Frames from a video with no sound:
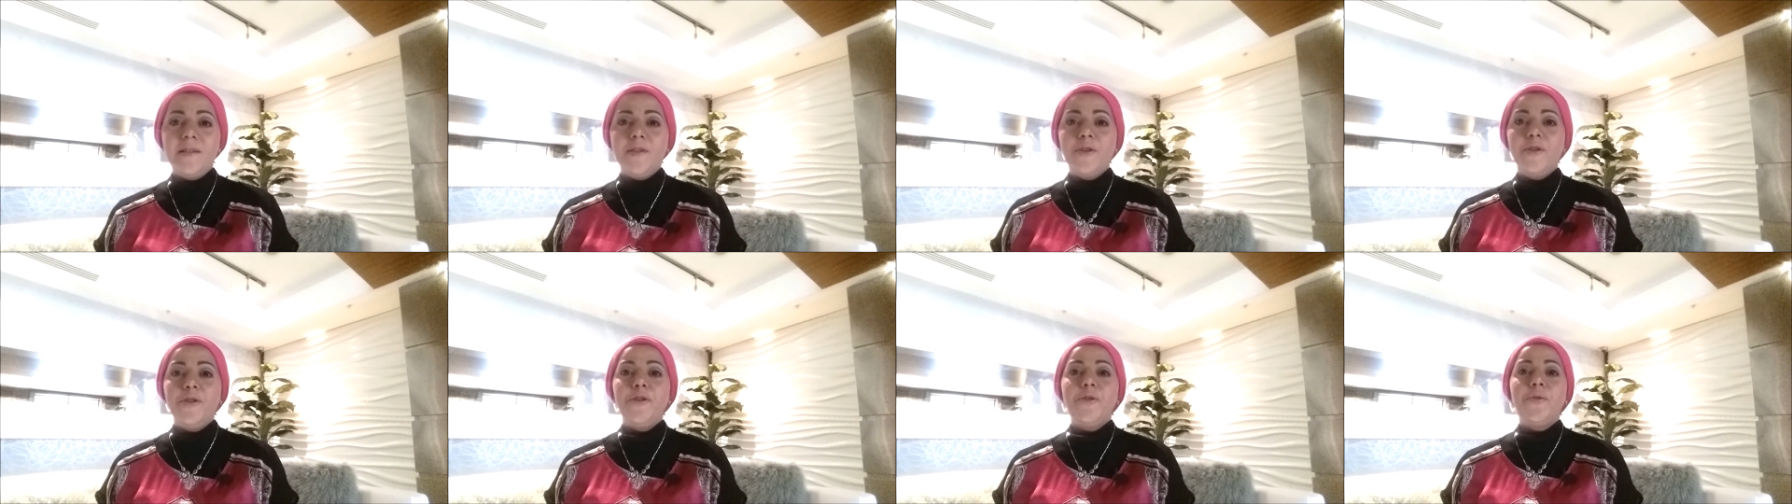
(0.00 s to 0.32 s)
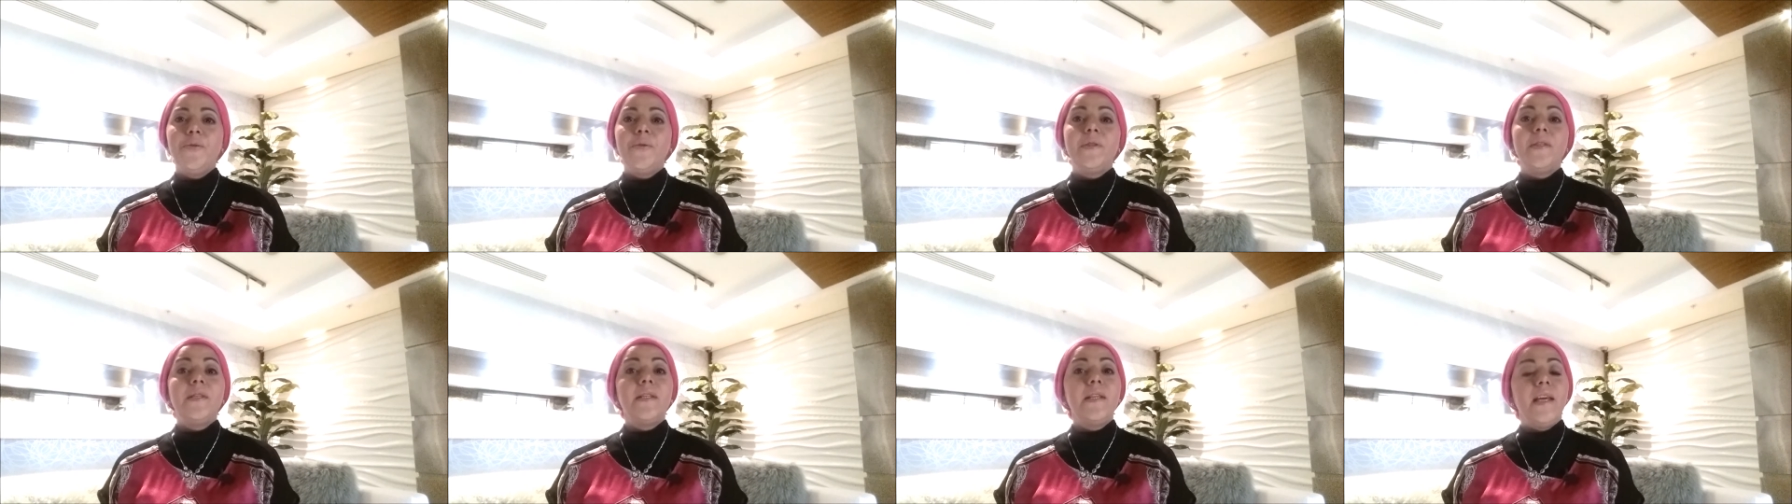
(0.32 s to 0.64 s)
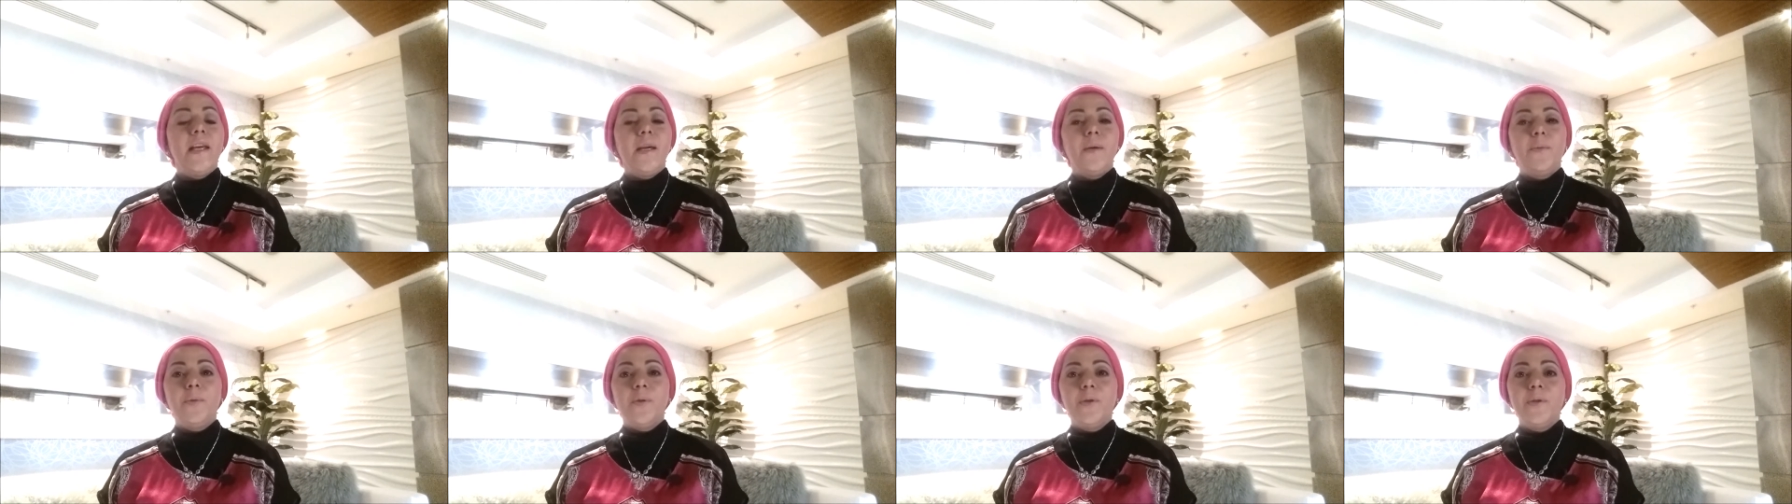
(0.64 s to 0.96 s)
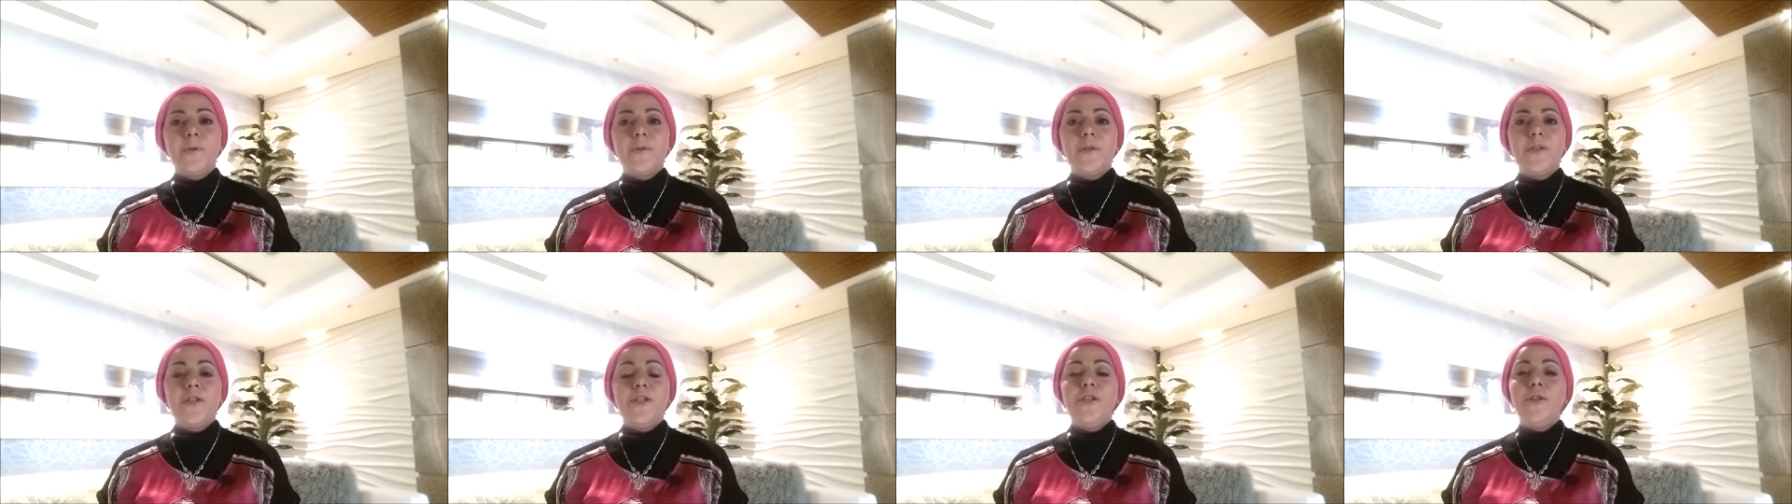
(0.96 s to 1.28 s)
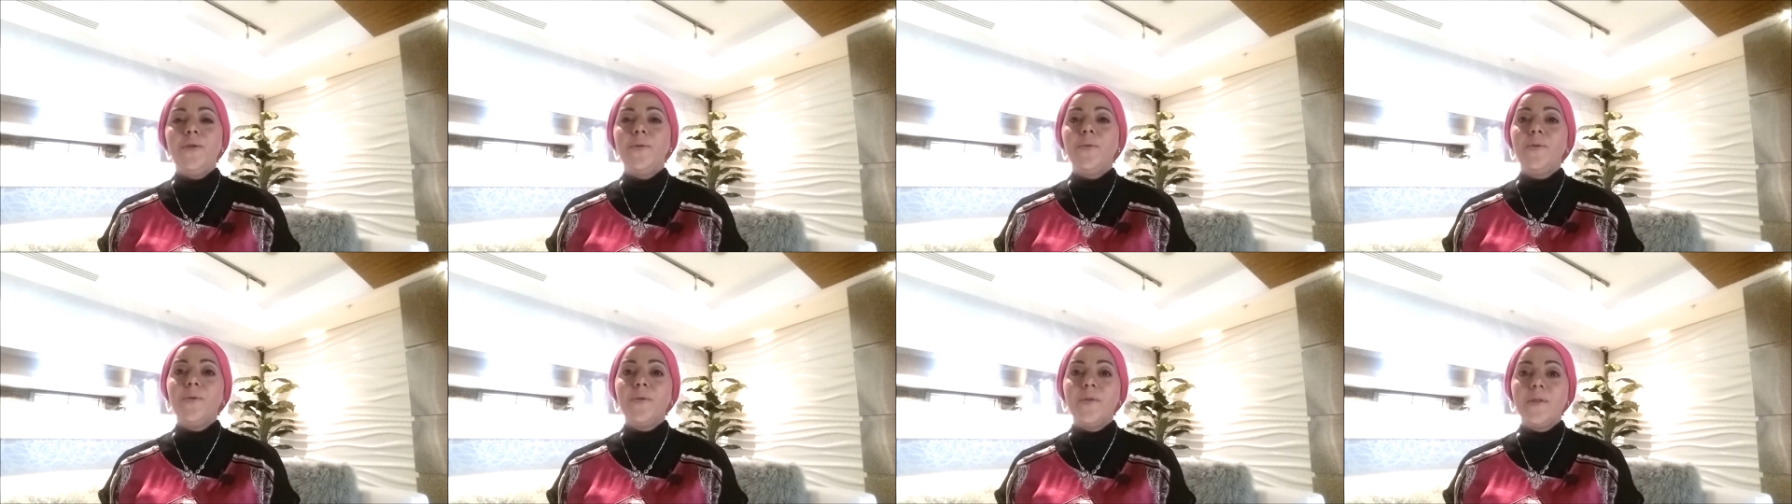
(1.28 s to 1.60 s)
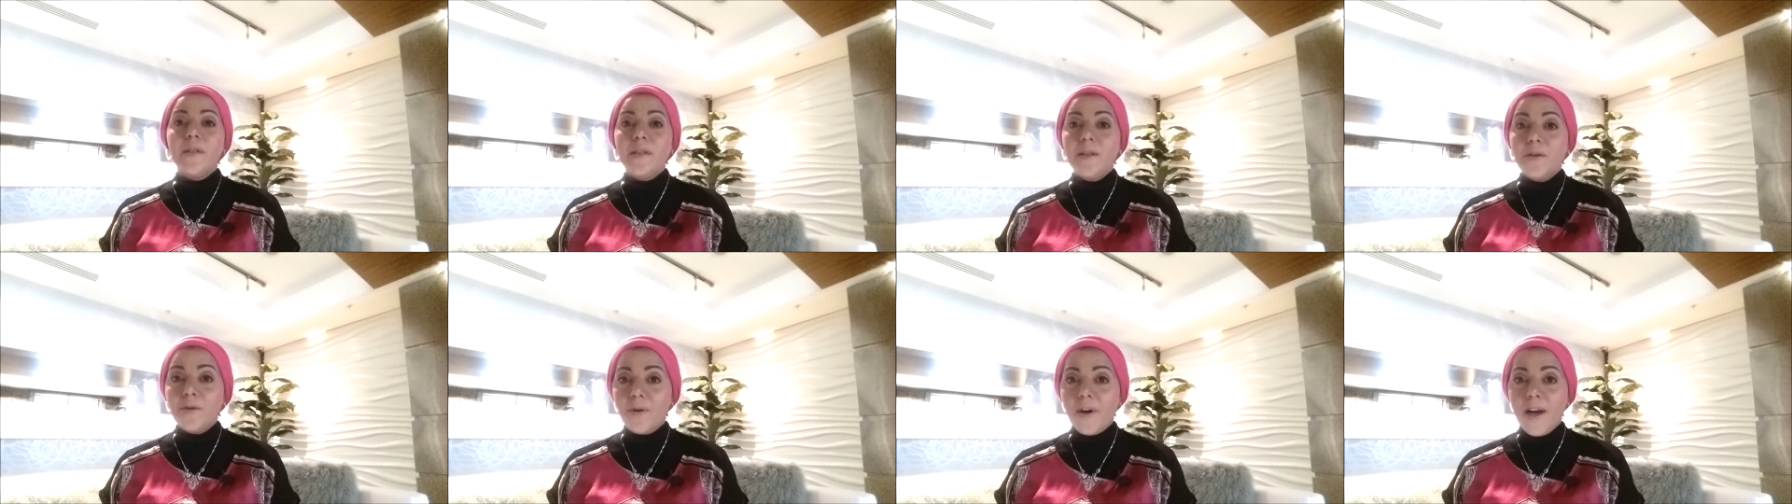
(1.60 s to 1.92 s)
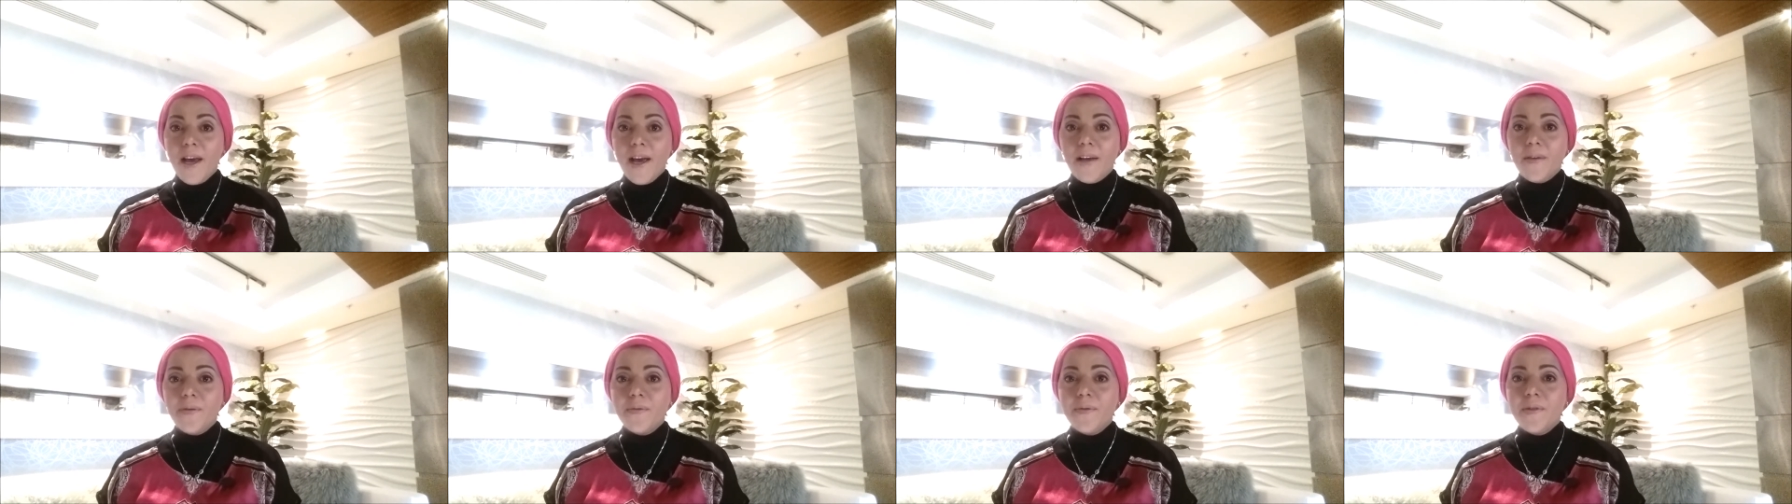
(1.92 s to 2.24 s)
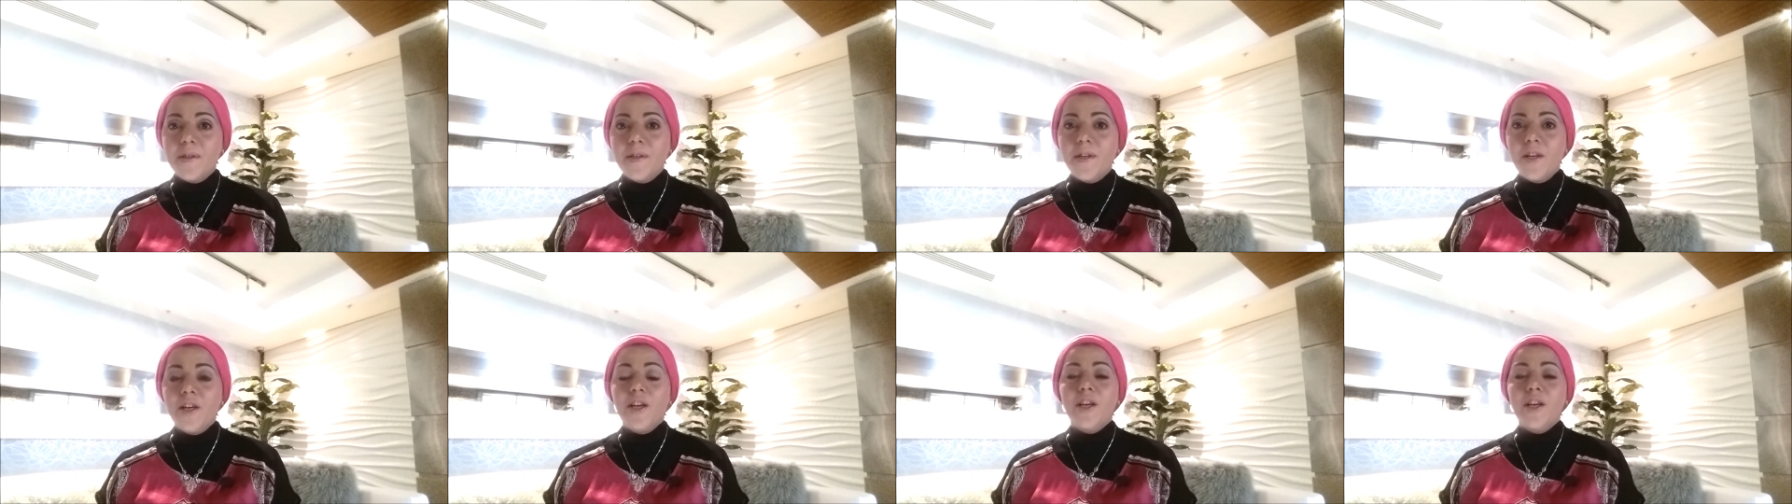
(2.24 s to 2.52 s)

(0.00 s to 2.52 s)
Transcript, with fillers: use tables, use graphs.